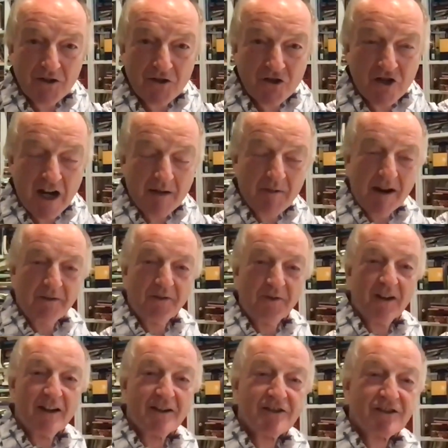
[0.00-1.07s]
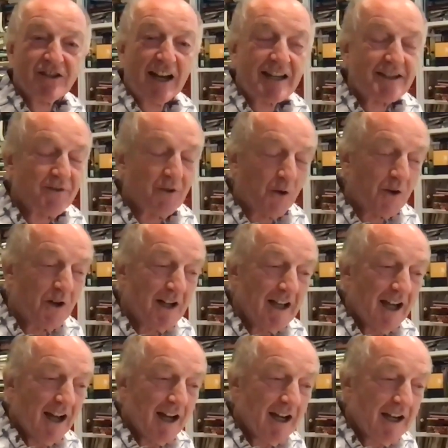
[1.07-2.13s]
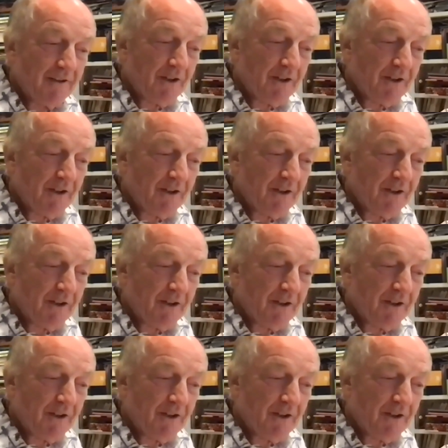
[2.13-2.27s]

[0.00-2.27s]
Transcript: GMF stands for. If